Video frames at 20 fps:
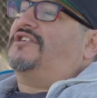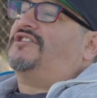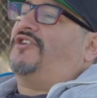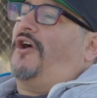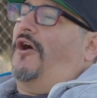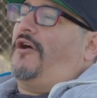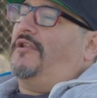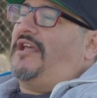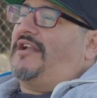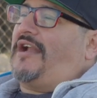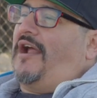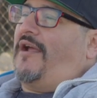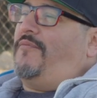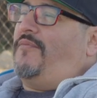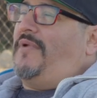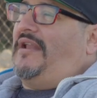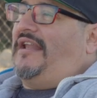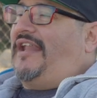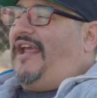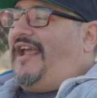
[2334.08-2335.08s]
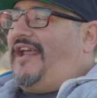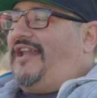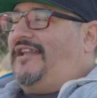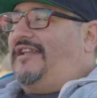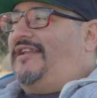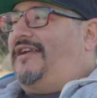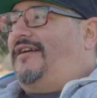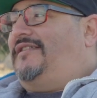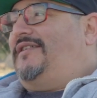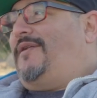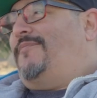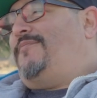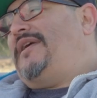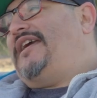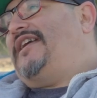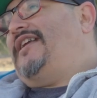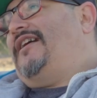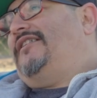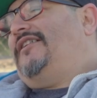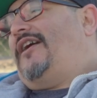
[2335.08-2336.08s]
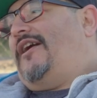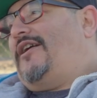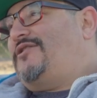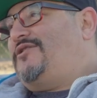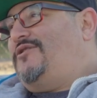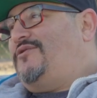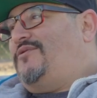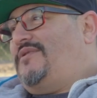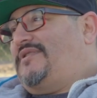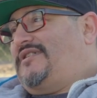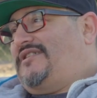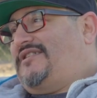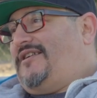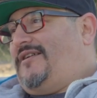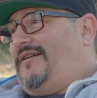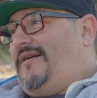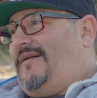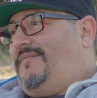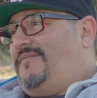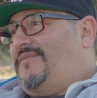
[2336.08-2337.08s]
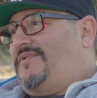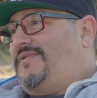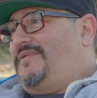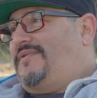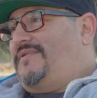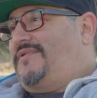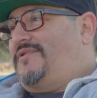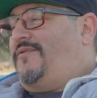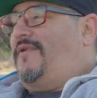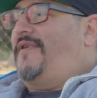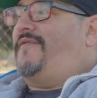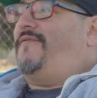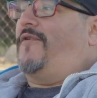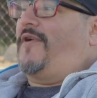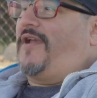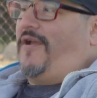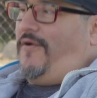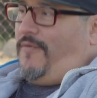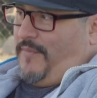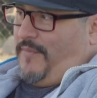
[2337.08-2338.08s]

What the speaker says: song that I relate the beat a lot to is 24 Karat